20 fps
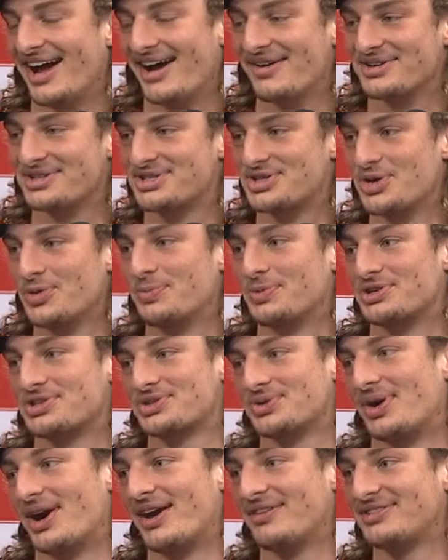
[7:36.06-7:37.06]
I was super
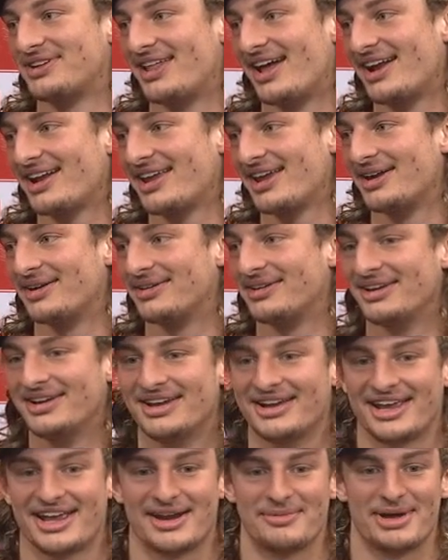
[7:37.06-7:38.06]
sore after that. Can't
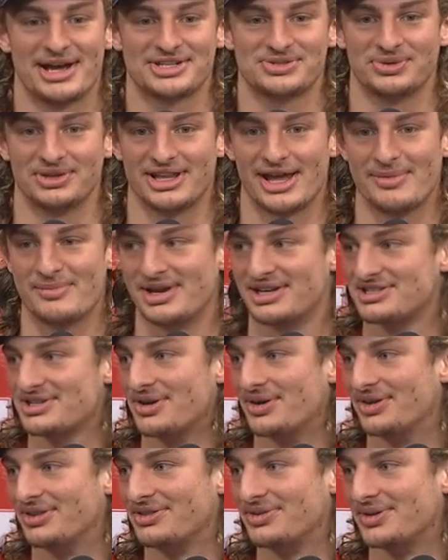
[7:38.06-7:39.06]
imagine what that man's
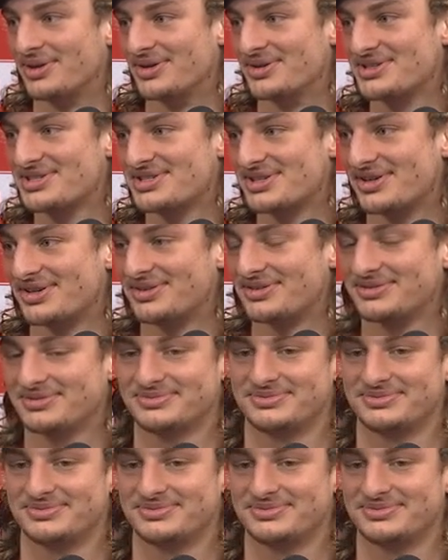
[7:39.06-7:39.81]
going through. So.